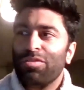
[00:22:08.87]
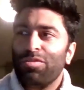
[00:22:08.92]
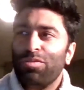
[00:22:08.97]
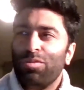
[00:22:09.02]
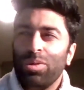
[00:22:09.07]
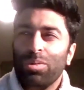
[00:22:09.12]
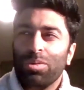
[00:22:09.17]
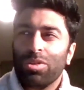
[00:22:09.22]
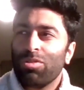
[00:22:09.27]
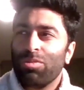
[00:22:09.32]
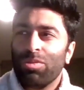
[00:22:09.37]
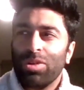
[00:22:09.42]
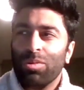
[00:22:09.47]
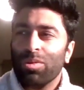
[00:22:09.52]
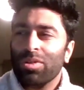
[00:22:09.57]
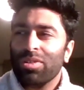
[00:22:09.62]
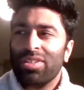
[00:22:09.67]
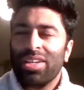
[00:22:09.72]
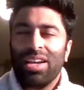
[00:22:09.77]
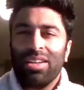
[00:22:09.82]
if we were
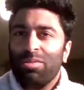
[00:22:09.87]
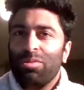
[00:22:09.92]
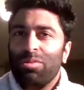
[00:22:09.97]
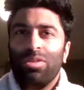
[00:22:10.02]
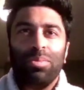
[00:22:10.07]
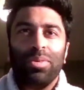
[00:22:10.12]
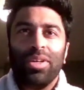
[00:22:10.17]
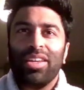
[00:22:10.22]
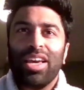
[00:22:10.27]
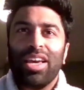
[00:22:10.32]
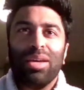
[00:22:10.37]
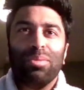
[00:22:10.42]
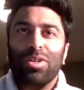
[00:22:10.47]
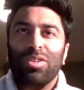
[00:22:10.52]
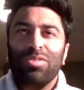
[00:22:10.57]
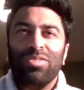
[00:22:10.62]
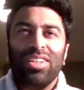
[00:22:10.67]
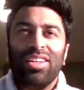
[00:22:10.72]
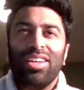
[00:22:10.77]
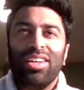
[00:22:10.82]
3-1 down, it would have been game
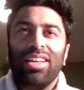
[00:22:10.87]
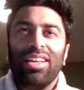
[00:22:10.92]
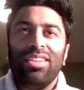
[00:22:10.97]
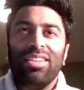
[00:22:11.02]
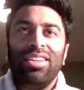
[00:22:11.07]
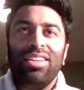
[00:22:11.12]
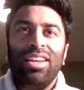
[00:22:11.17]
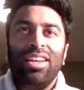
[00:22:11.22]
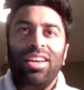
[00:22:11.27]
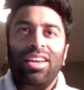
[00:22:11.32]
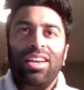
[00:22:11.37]
over. And